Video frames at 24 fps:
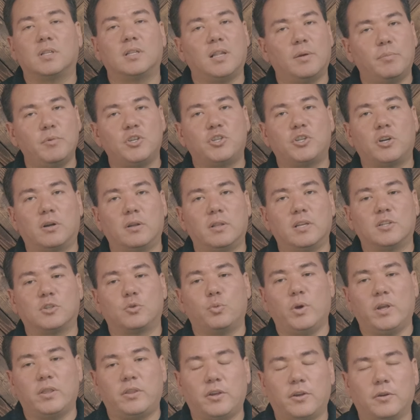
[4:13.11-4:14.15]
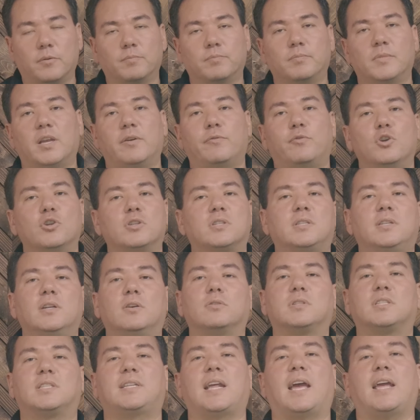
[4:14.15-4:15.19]
Let me share this with you. If you're
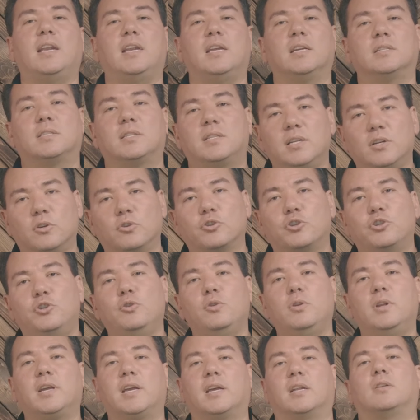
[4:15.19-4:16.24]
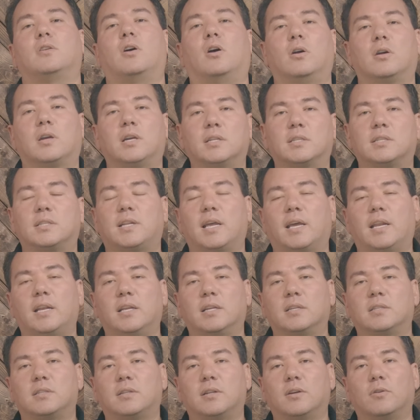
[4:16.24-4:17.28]
still standing still, shooting at target
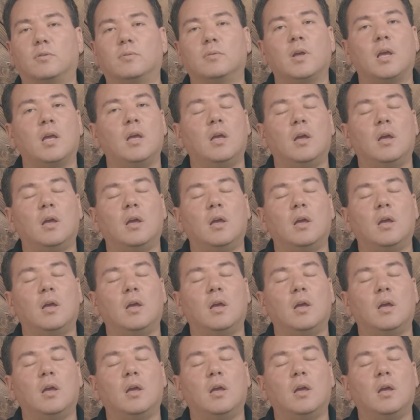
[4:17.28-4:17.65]
standing still,